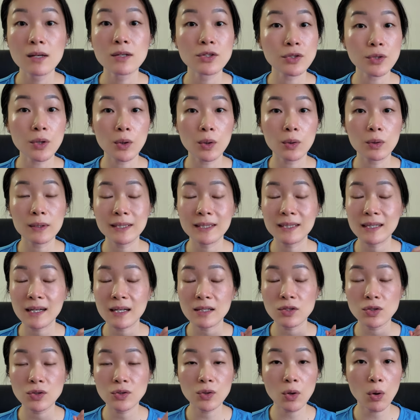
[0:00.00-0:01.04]
So they
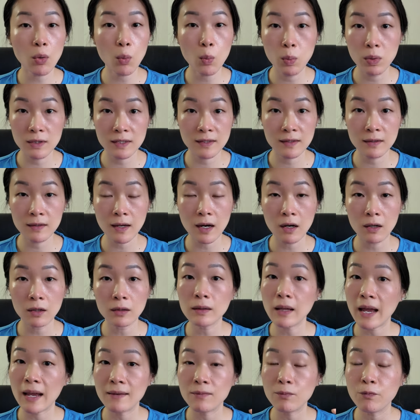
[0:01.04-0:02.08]
are so
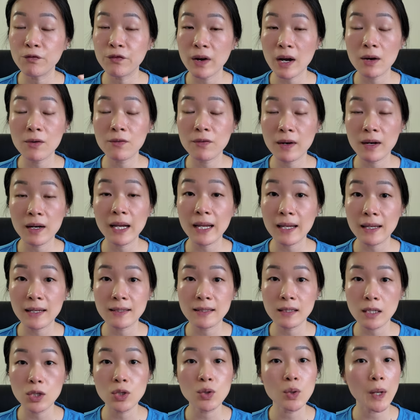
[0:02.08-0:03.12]
versatile and very very
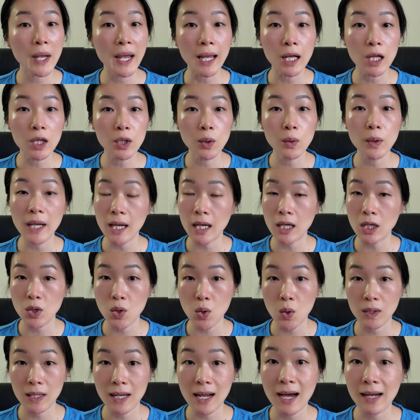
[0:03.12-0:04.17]
easy to include in
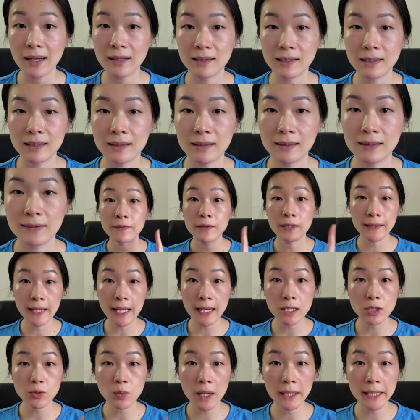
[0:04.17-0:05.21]
your diet. The
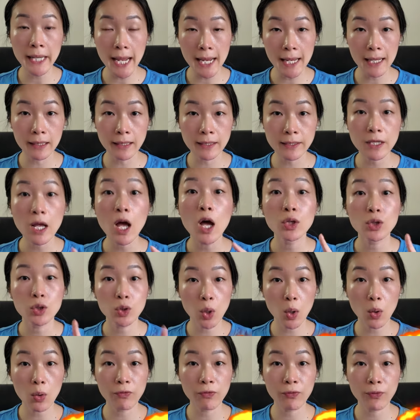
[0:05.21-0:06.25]
next one is
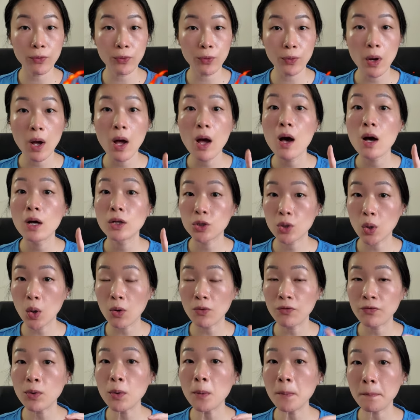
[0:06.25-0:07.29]
tofu.
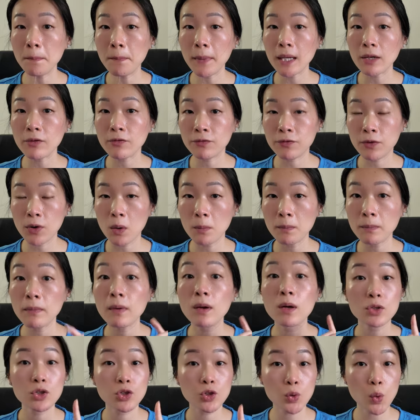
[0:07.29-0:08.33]
Tofu made from
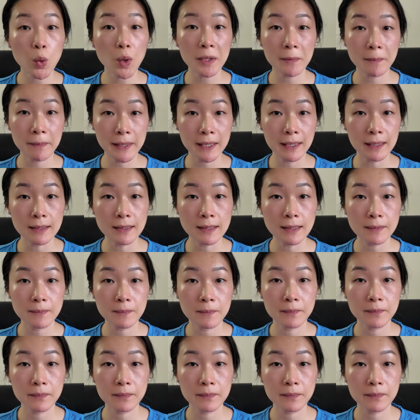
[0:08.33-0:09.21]
soybeans.